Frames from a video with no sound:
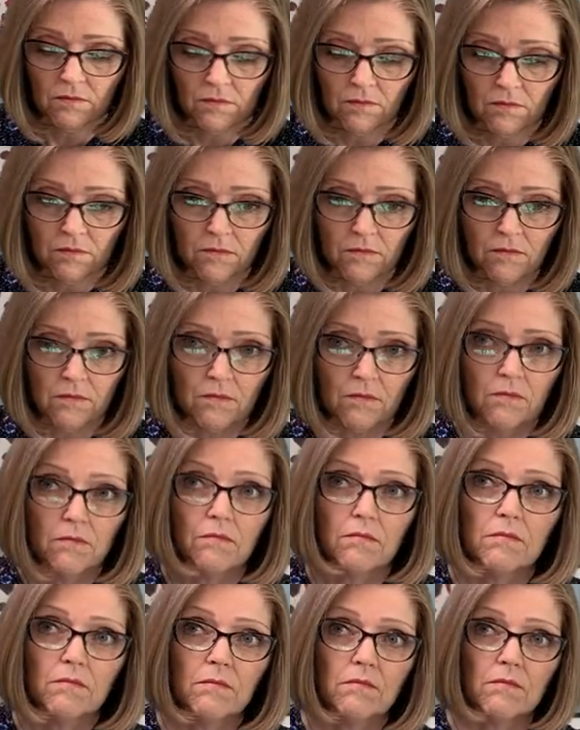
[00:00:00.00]

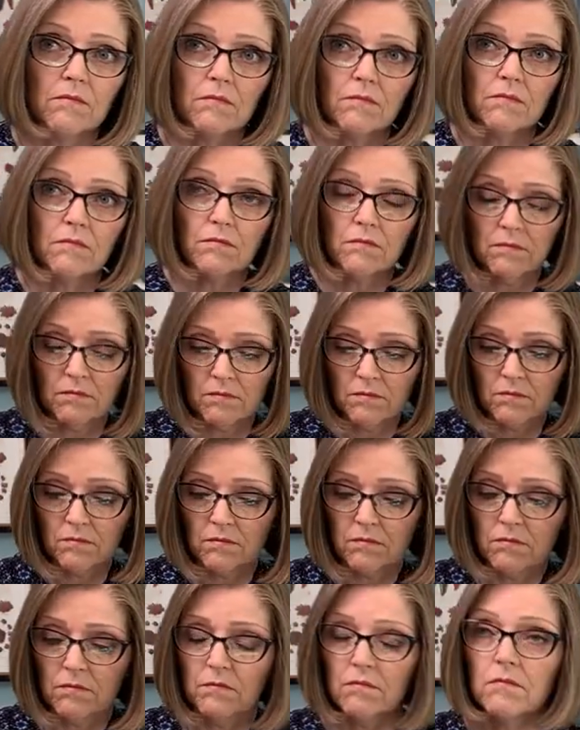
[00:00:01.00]

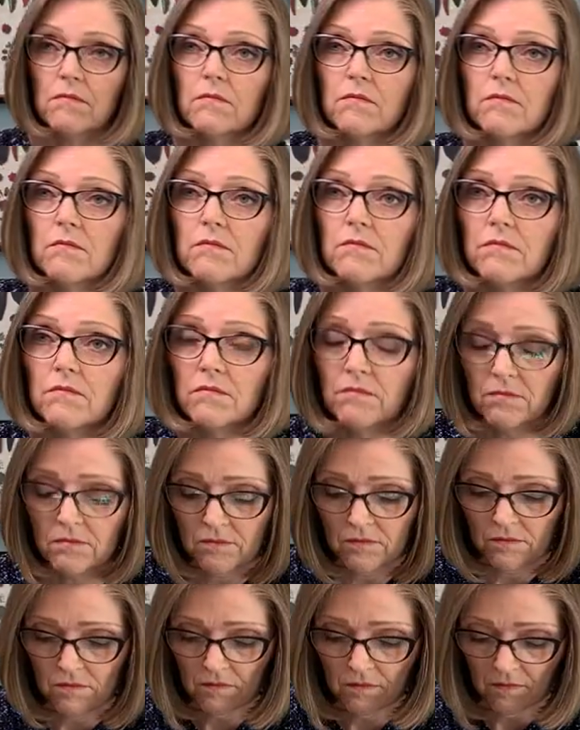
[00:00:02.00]

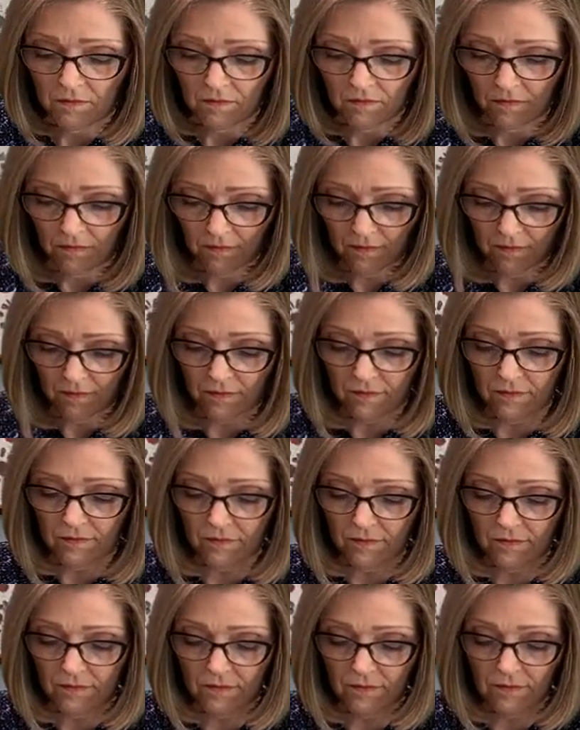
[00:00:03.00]

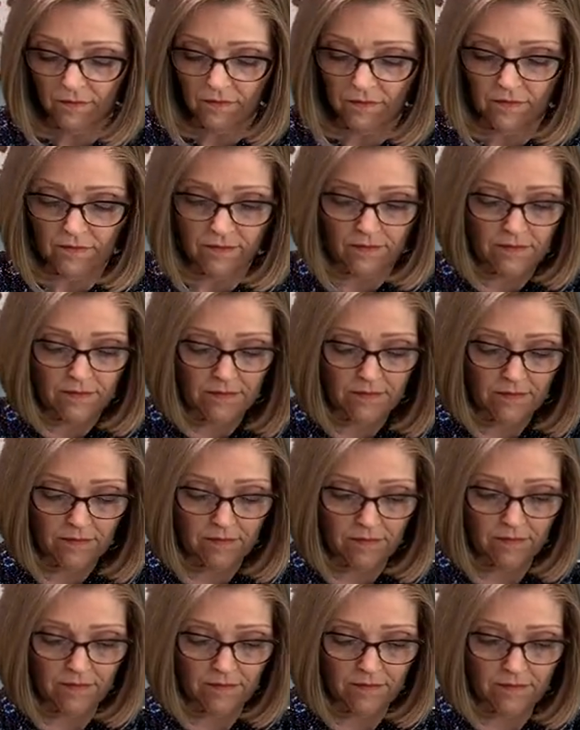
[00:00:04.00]

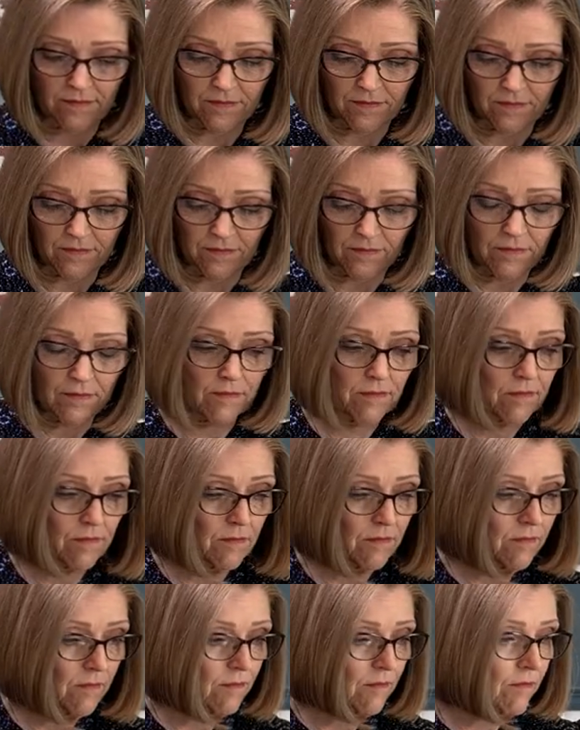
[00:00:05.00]

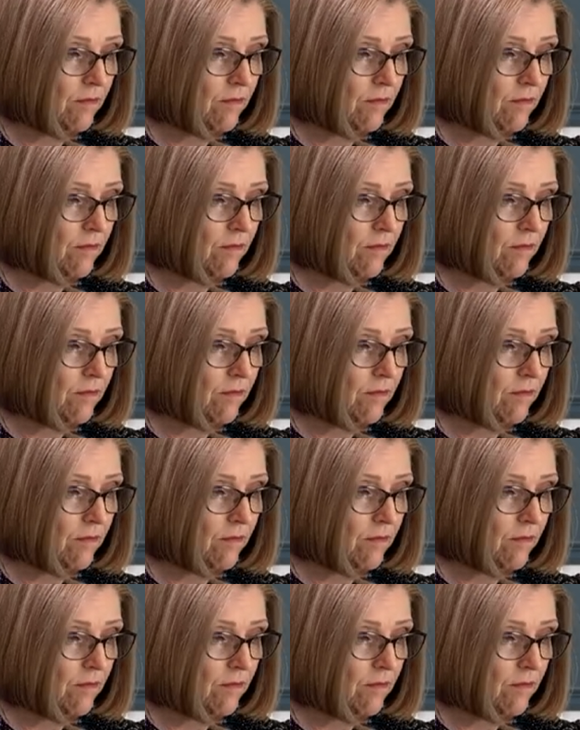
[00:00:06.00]
No words are spoken by the person on screen.